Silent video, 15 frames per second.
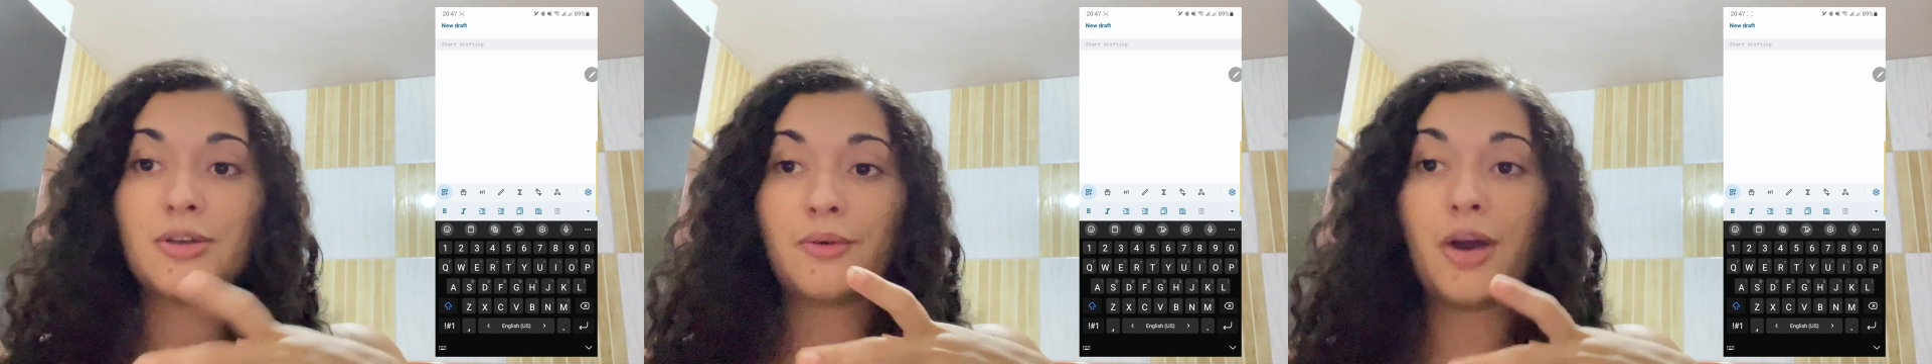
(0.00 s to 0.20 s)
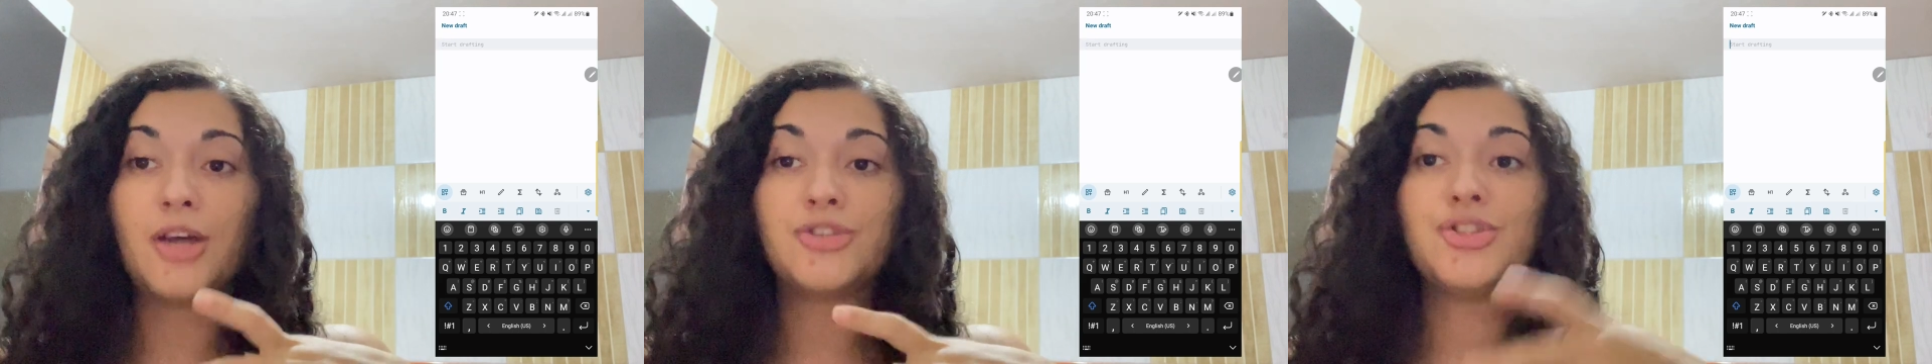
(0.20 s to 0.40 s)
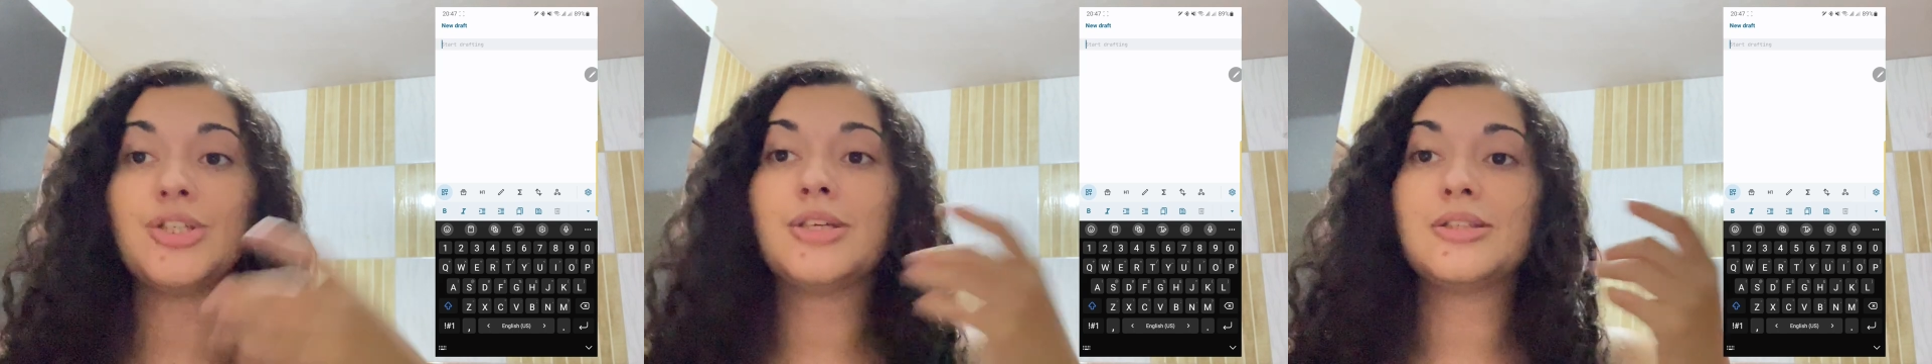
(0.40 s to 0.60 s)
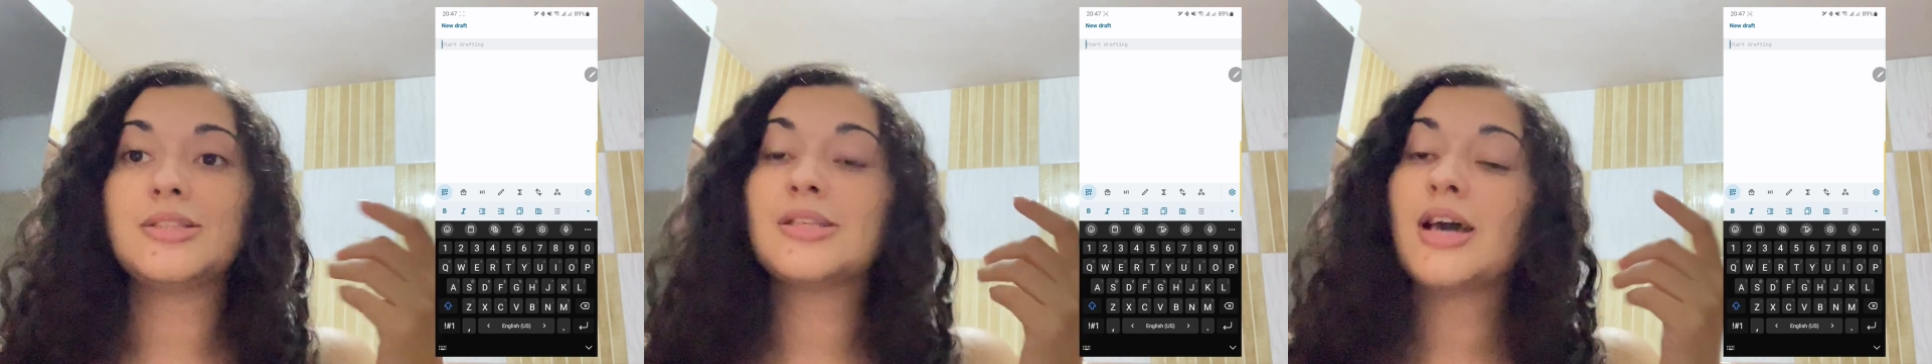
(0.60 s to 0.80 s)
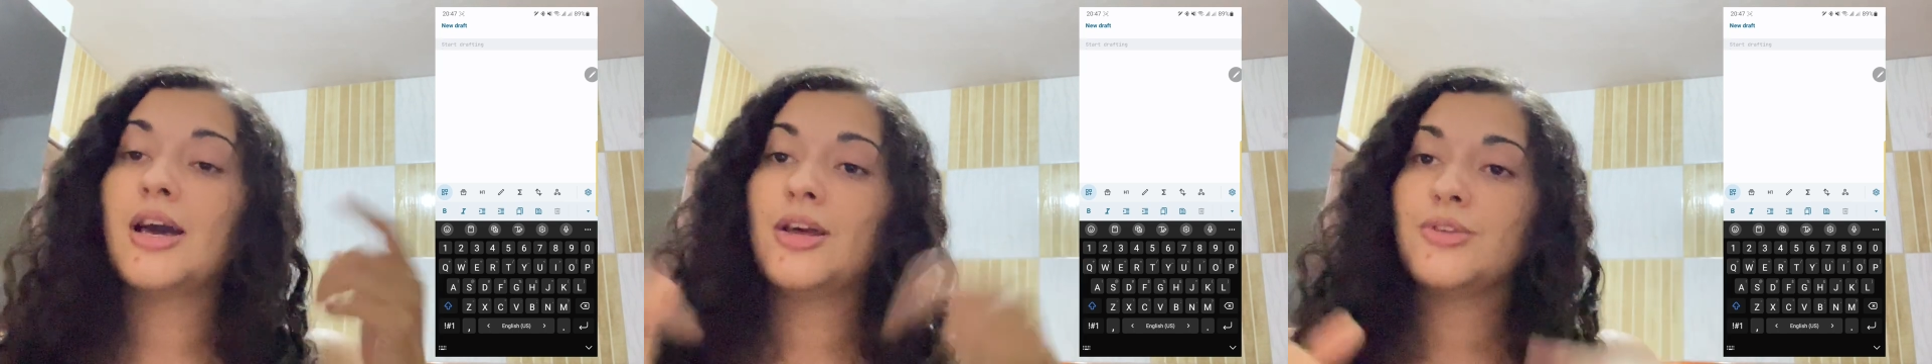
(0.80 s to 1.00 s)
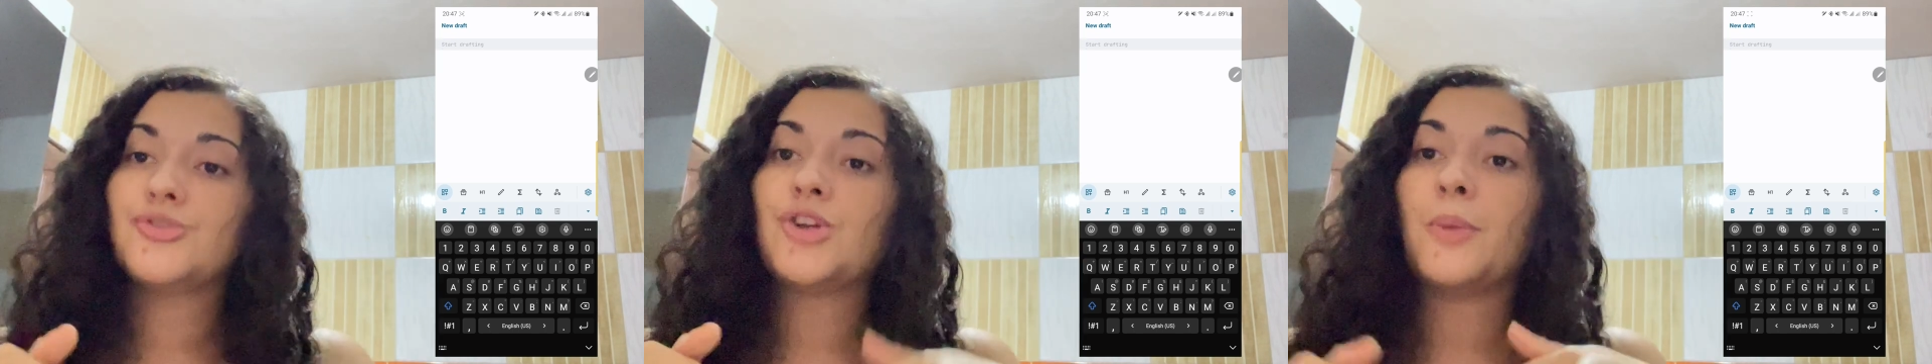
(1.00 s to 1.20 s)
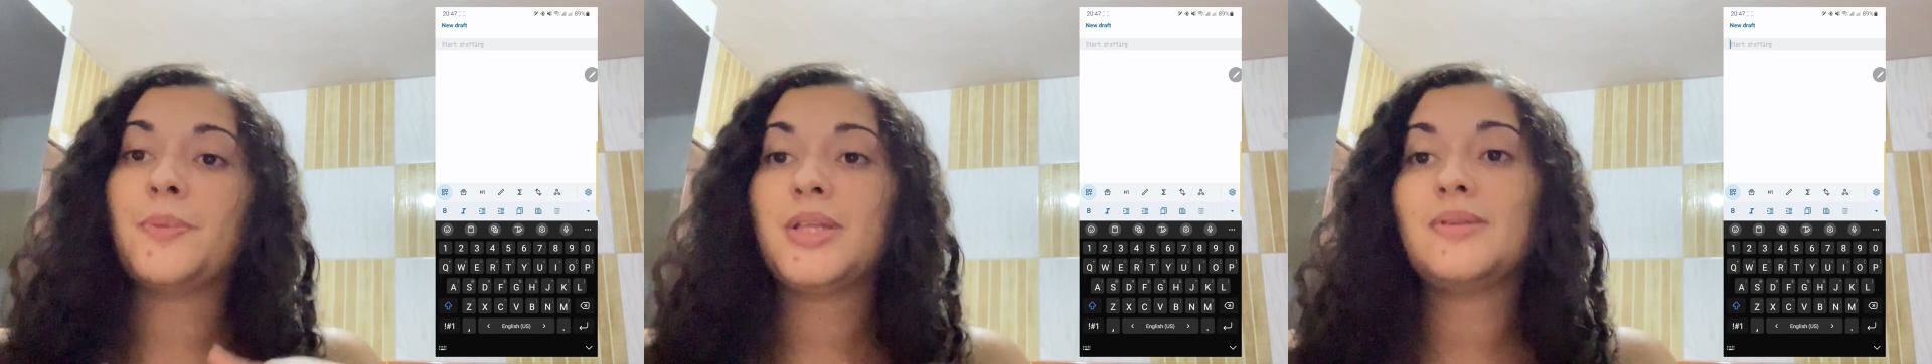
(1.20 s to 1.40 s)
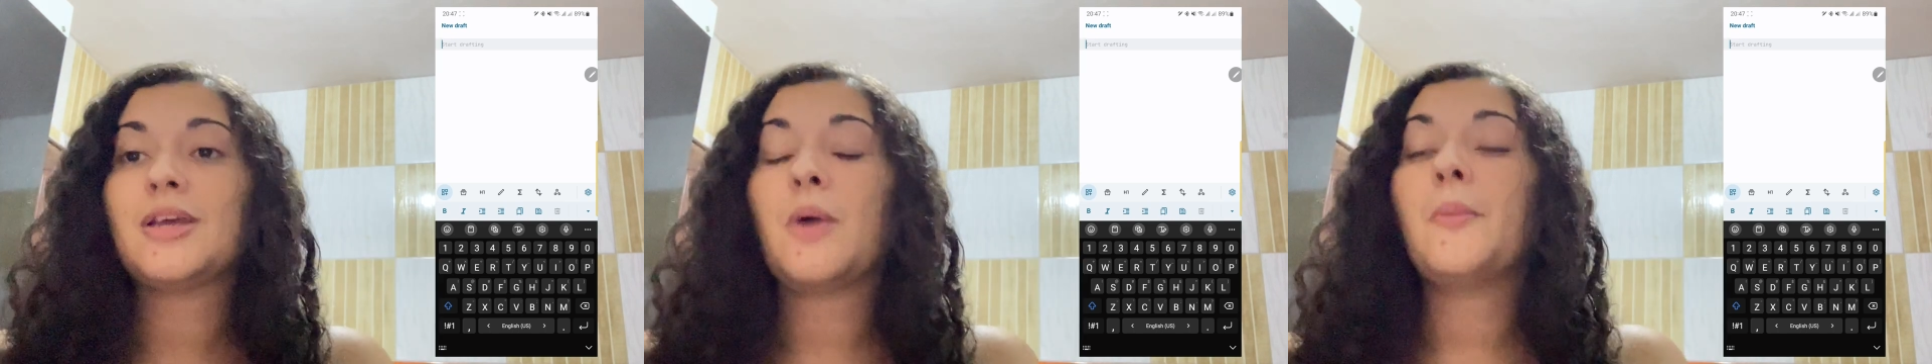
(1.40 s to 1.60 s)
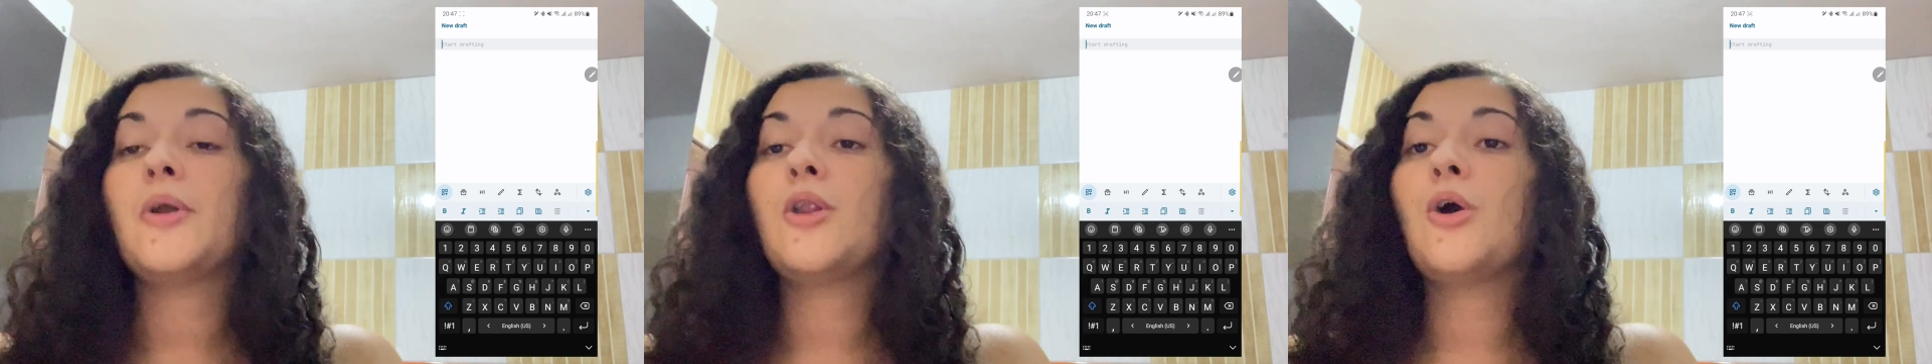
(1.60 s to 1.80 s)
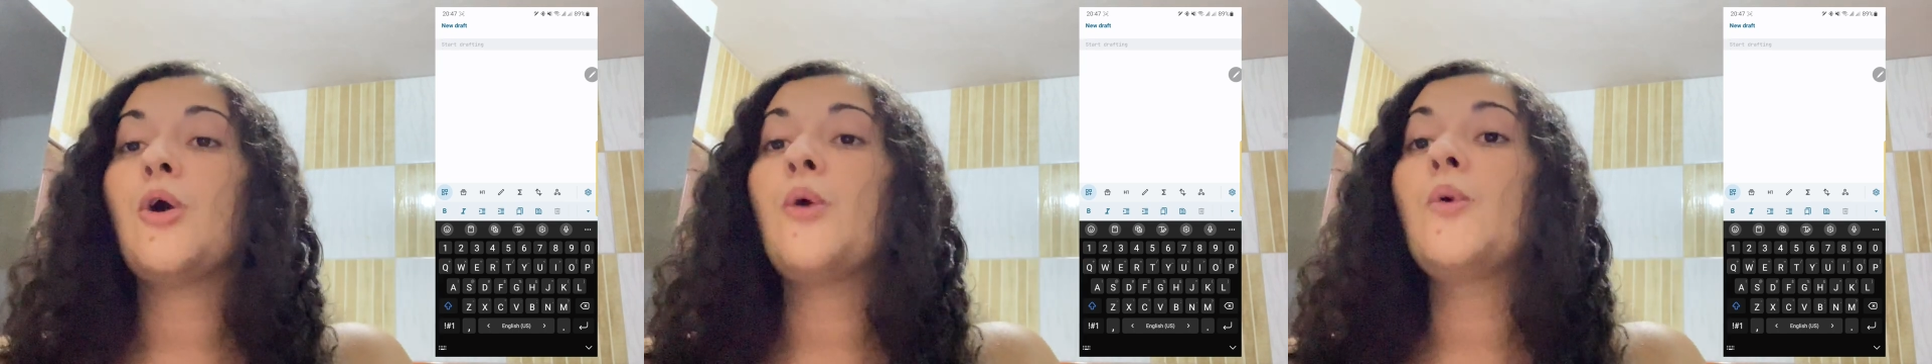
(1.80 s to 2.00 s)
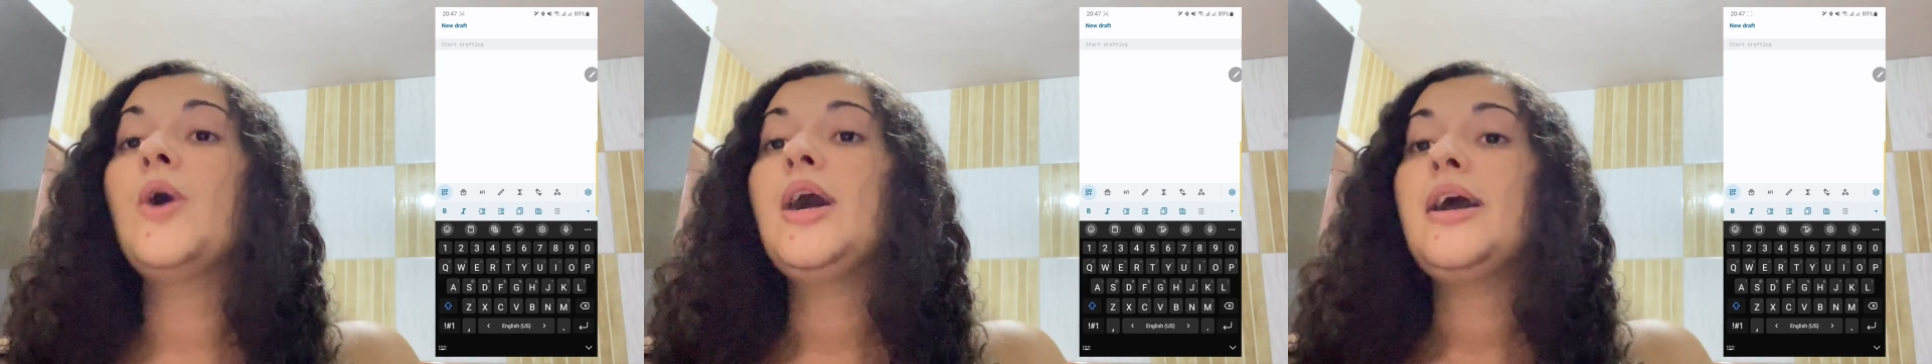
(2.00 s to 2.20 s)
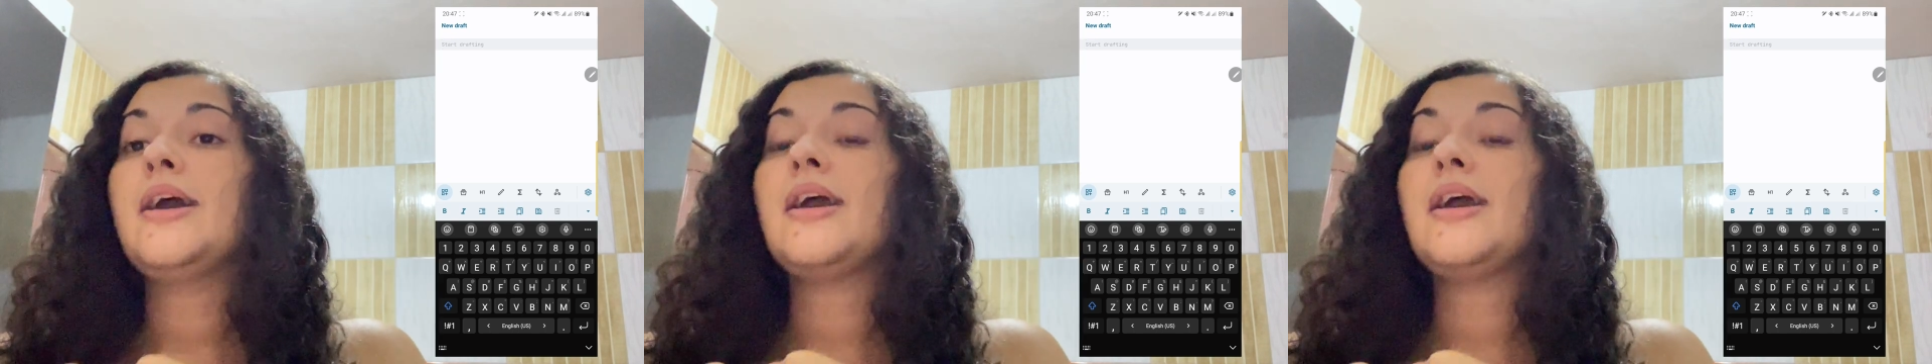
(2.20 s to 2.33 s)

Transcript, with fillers: questions, drop them down below.